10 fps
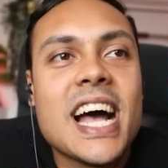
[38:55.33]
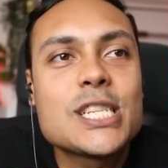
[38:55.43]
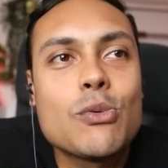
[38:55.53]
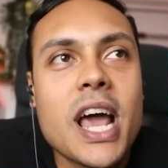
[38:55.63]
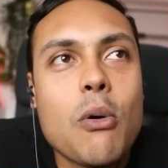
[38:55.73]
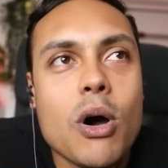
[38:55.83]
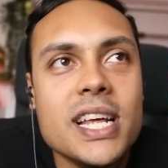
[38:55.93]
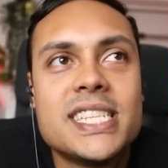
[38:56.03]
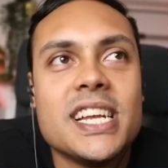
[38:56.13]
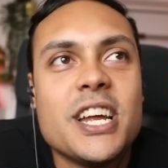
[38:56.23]
That's what I
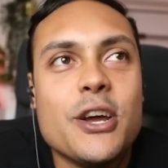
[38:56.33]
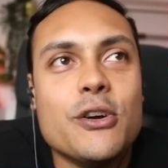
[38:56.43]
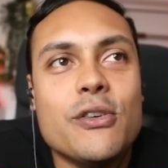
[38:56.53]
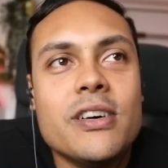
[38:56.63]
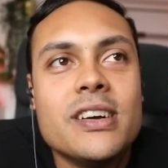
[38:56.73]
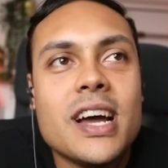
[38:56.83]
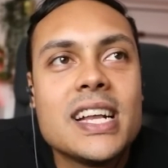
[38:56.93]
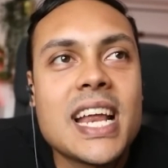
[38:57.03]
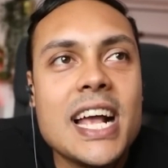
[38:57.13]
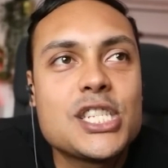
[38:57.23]
wanted to do.
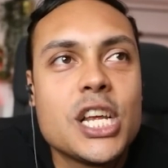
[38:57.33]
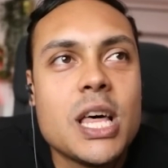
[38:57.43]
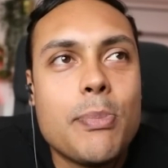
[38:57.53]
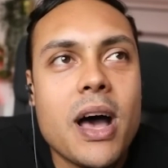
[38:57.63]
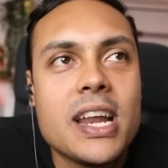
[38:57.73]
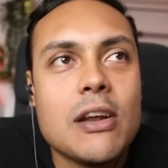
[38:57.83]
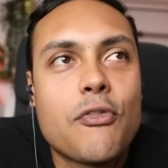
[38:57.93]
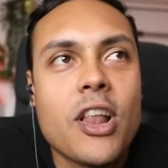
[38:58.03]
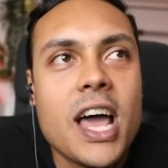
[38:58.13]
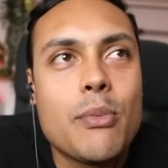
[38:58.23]
Attach to the bird and
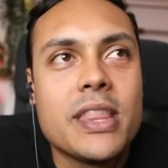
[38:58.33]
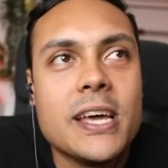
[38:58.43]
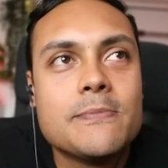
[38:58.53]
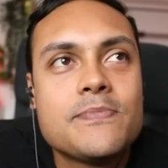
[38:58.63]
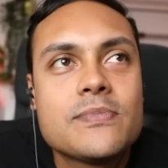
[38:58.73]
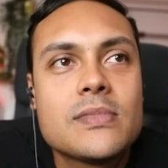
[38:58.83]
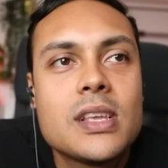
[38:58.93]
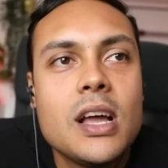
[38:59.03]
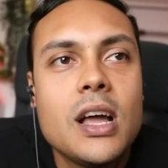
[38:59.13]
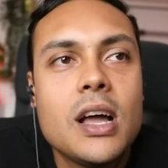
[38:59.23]
fly with it.
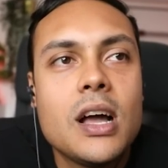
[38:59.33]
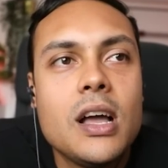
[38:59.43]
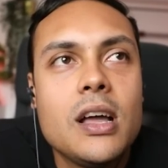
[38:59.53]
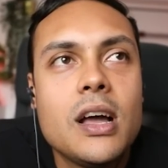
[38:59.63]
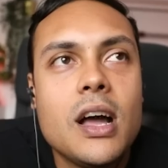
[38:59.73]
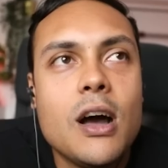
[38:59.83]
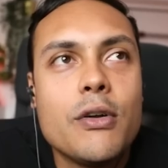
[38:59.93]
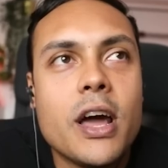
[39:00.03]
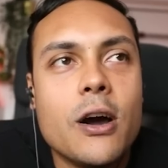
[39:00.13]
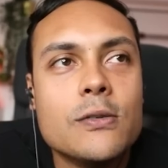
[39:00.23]
Oh,
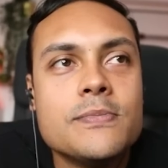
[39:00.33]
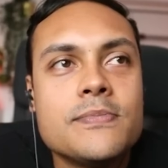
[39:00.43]
no.